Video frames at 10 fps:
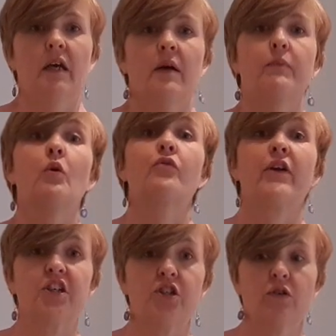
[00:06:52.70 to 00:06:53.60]
more
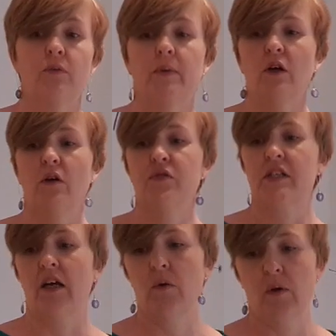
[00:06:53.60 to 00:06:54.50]
frictional moves.
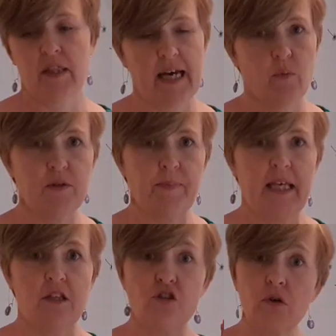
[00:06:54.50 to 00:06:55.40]
So that would be,
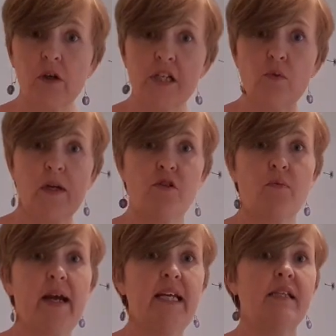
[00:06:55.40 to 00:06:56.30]
the strongest one is a
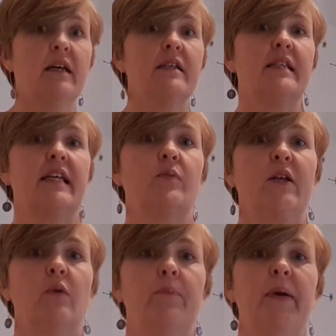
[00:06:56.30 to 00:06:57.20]
razor, so that's when
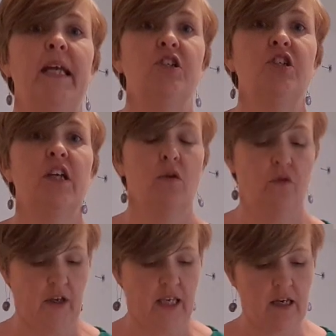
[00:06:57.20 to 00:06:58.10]
you're pinching your
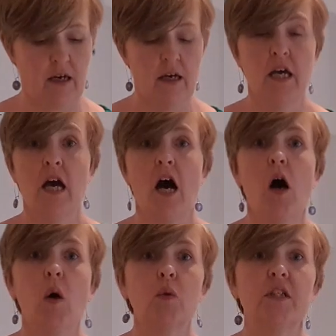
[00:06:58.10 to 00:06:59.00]
finger,
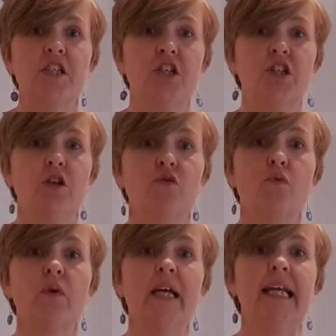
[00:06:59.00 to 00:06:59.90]
hold the tissues
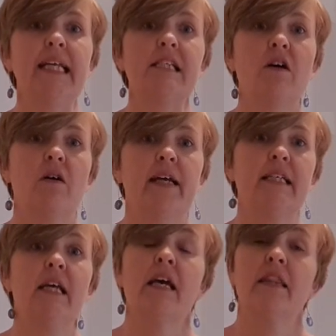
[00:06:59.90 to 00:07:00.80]
really tight.
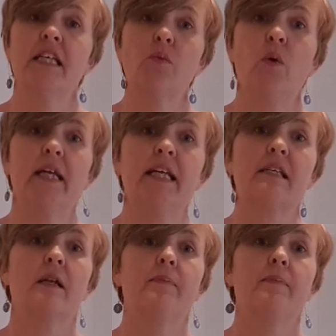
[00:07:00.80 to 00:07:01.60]
This one is going to